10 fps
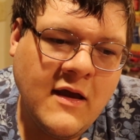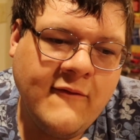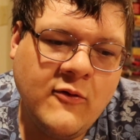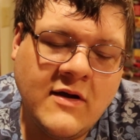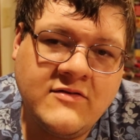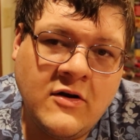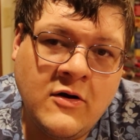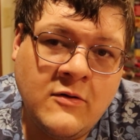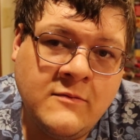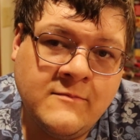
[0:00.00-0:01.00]
If you answered
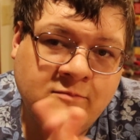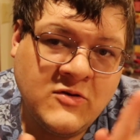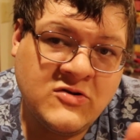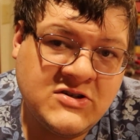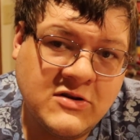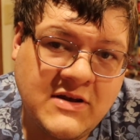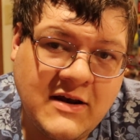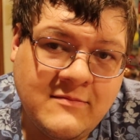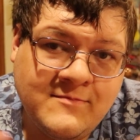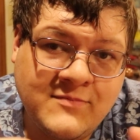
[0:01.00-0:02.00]
no, you're still
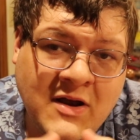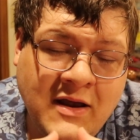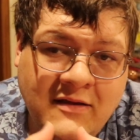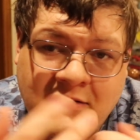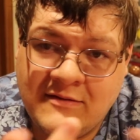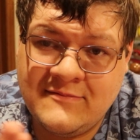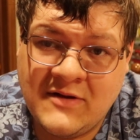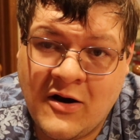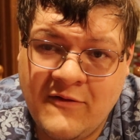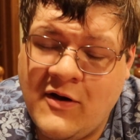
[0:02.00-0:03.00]
dead. All right.
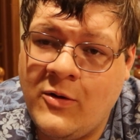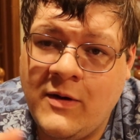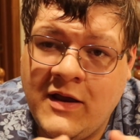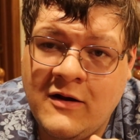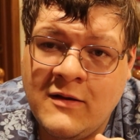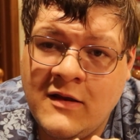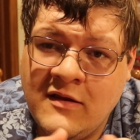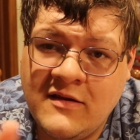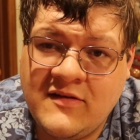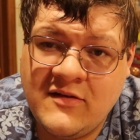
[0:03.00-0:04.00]
Are you following here?
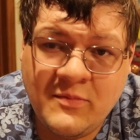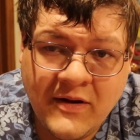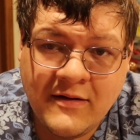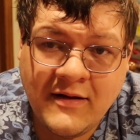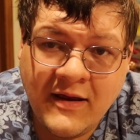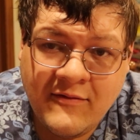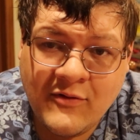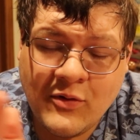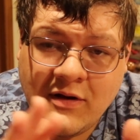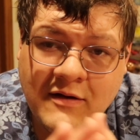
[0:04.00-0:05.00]
This has been a
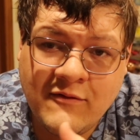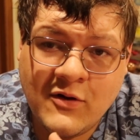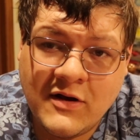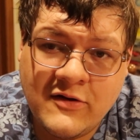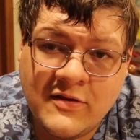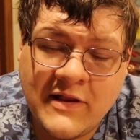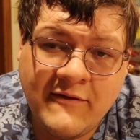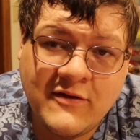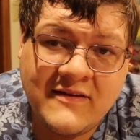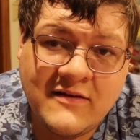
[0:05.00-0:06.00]
very, very good
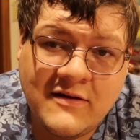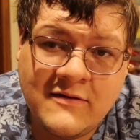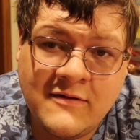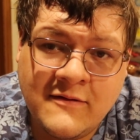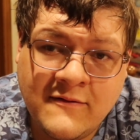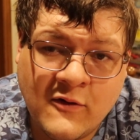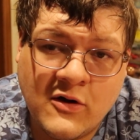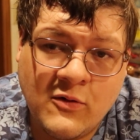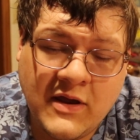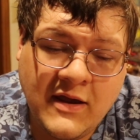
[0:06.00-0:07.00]
life lesson for
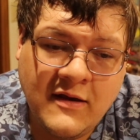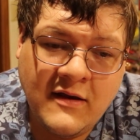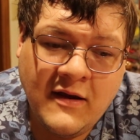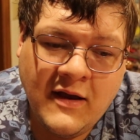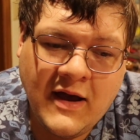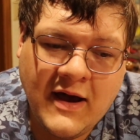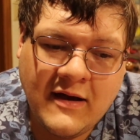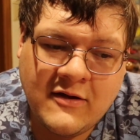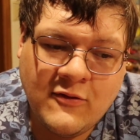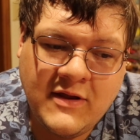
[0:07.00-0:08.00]
Gouki.
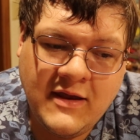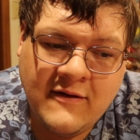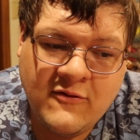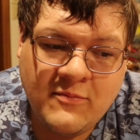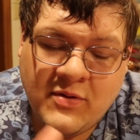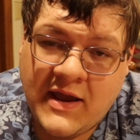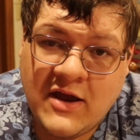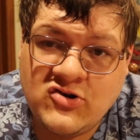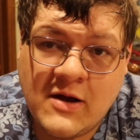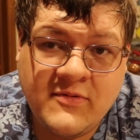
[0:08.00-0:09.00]
Uh, Gouki, if you play
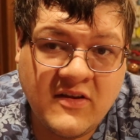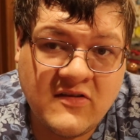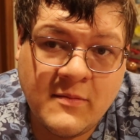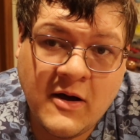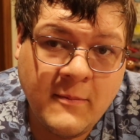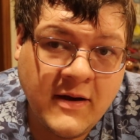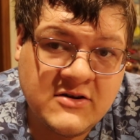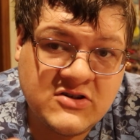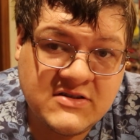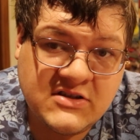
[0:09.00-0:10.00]
hand traps, they somehow
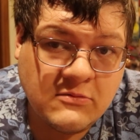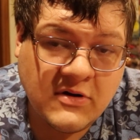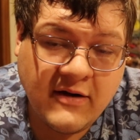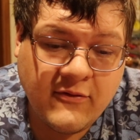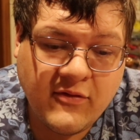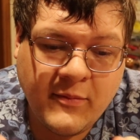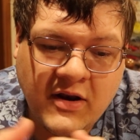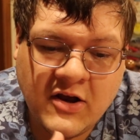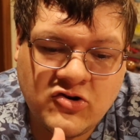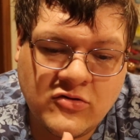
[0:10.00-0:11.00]
manage to still recover from
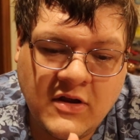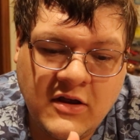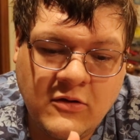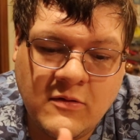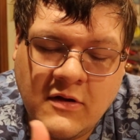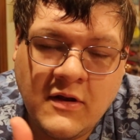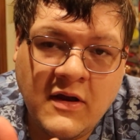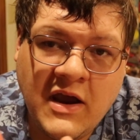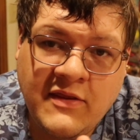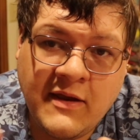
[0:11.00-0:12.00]
an extra link you,
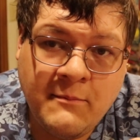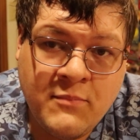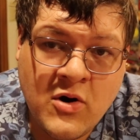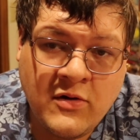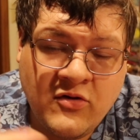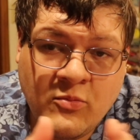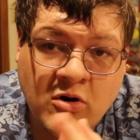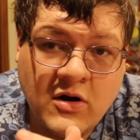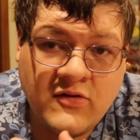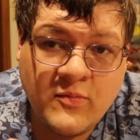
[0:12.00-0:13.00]
and they burn two
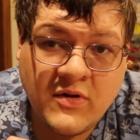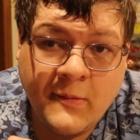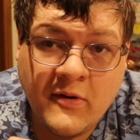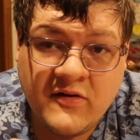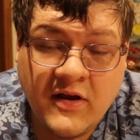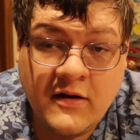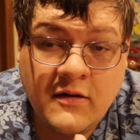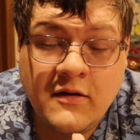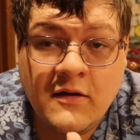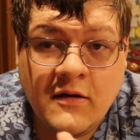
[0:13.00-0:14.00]
more cards from Gumblar's hand.
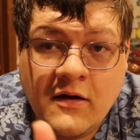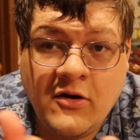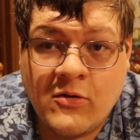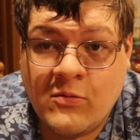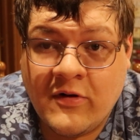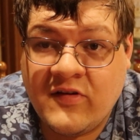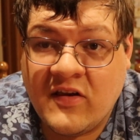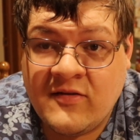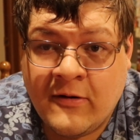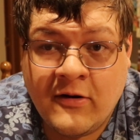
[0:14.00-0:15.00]
Your worst
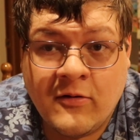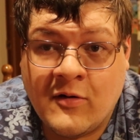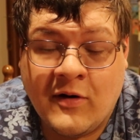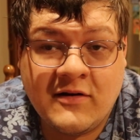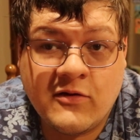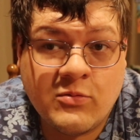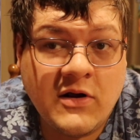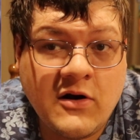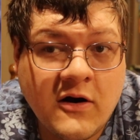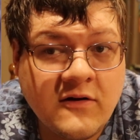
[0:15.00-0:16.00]
case scenario, going to
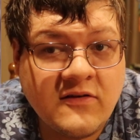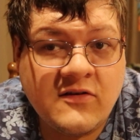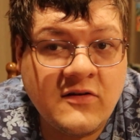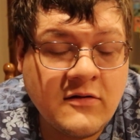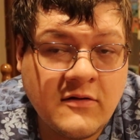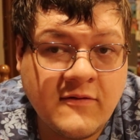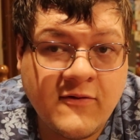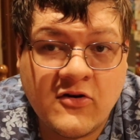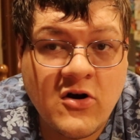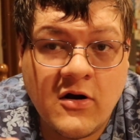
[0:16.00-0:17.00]
three cards
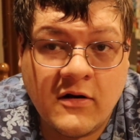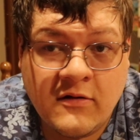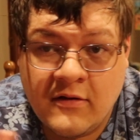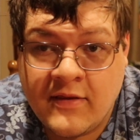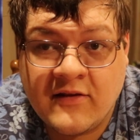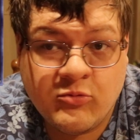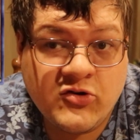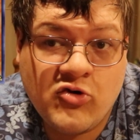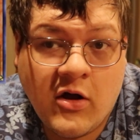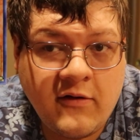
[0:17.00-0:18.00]
for turn, and that's
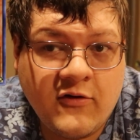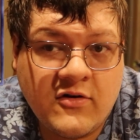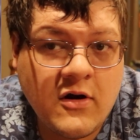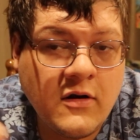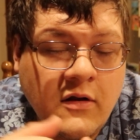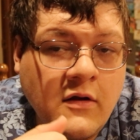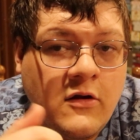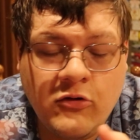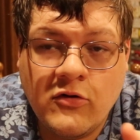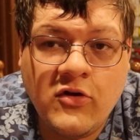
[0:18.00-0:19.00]
withdrawing for turn.
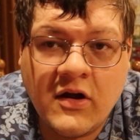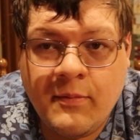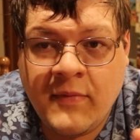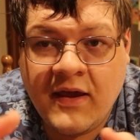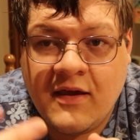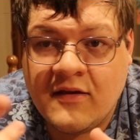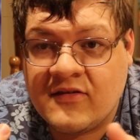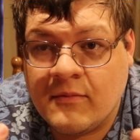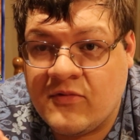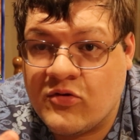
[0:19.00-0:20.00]
Good luck making
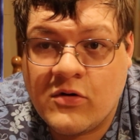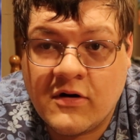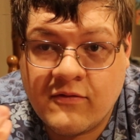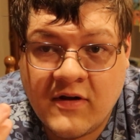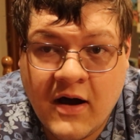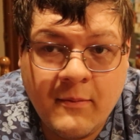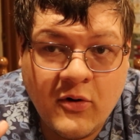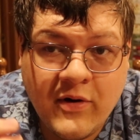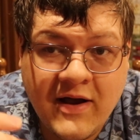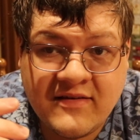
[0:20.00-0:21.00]
some sort of
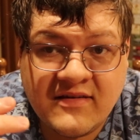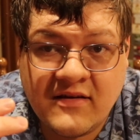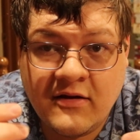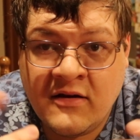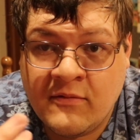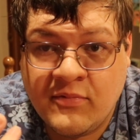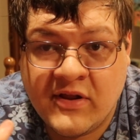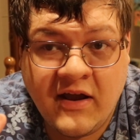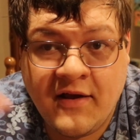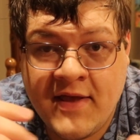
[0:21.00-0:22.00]
combo esque
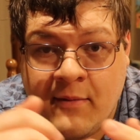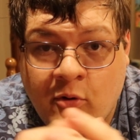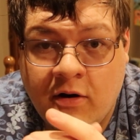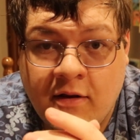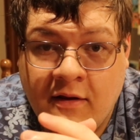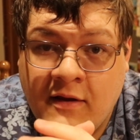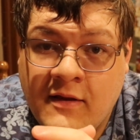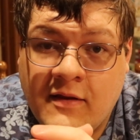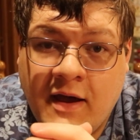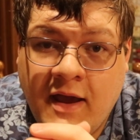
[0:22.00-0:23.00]
play on that board.
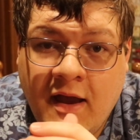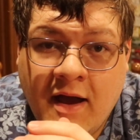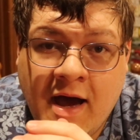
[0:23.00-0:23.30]
Like